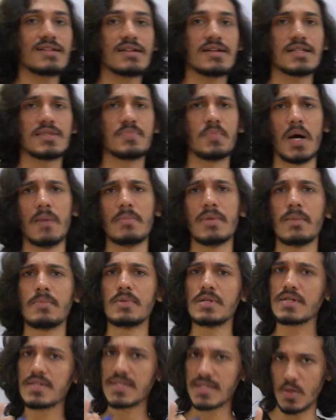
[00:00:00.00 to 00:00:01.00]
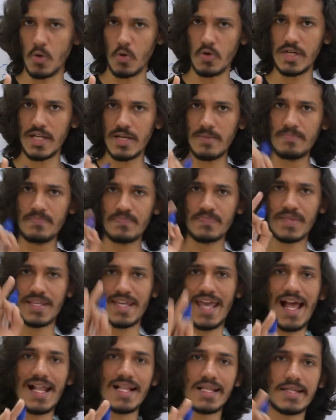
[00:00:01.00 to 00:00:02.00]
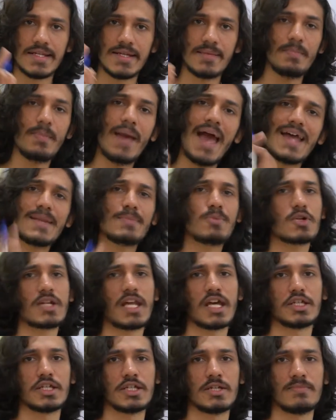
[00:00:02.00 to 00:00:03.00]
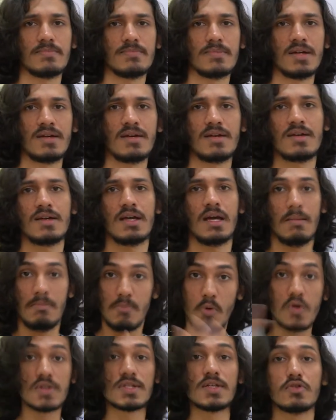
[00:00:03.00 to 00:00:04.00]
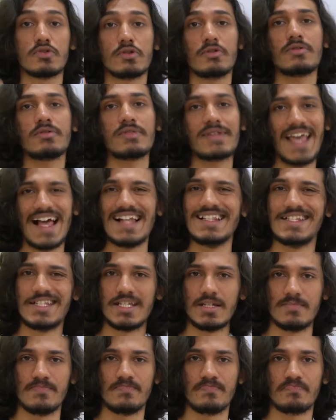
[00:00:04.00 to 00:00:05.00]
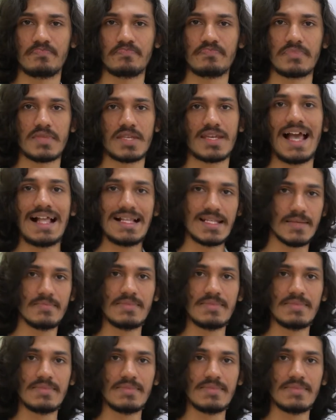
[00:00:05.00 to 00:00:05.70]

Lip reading: is permeable to sodium, calcium and potassium. More so to calcium. Calcium